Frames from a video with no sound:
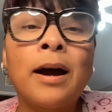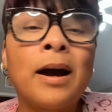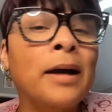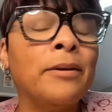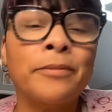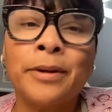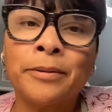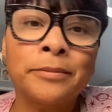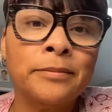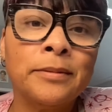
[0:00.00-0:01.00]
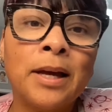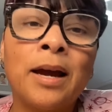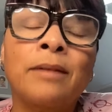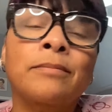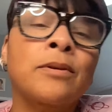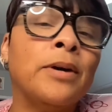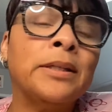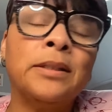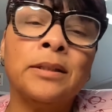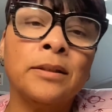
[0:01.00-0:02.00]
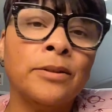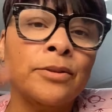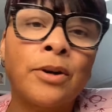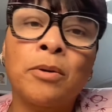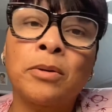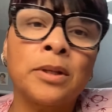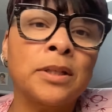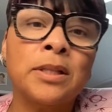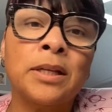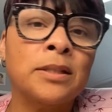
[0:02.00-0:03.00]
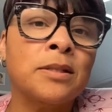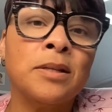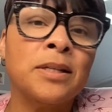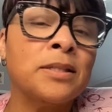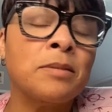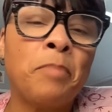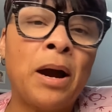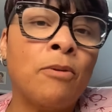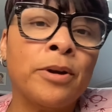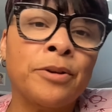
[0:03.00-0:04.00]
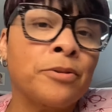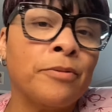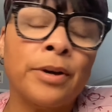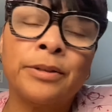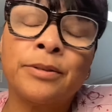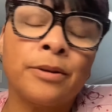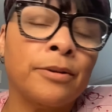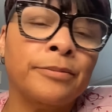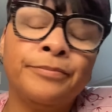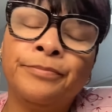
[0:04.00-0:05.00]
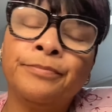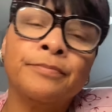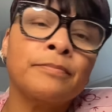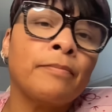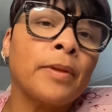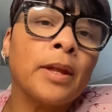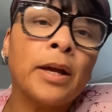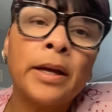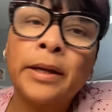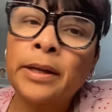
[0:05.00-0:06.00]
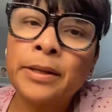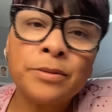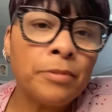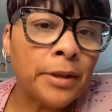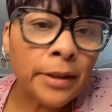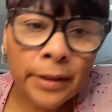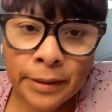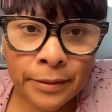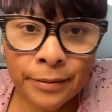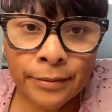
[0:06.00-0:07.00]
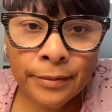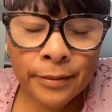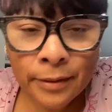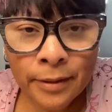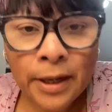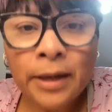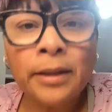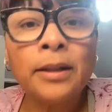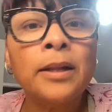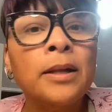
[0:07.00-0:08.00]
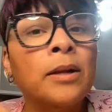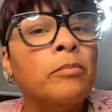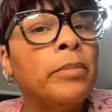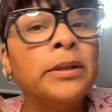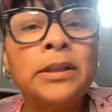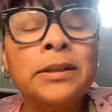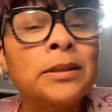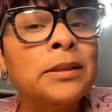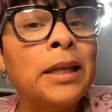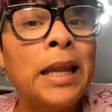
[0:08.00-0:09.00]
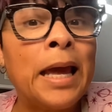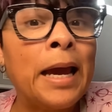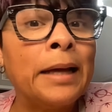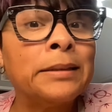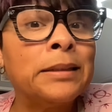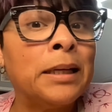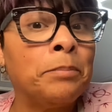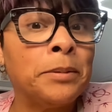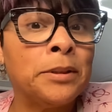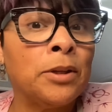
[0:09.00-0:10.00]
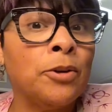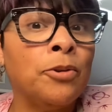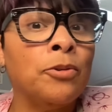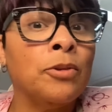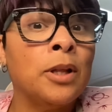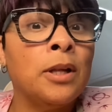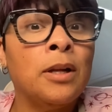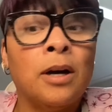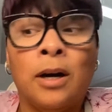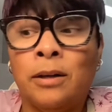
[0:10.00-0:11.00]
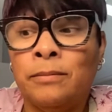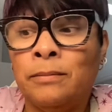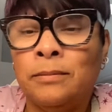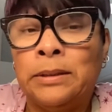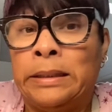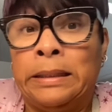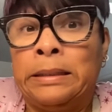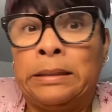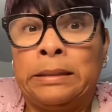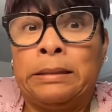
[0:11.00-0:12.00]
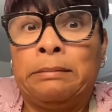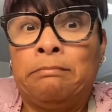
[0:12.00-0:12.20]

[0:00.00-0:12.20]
I don't know. I have no idea. You know, it's it's the power universe, so it is what it is. Okay, but this is the last episode of this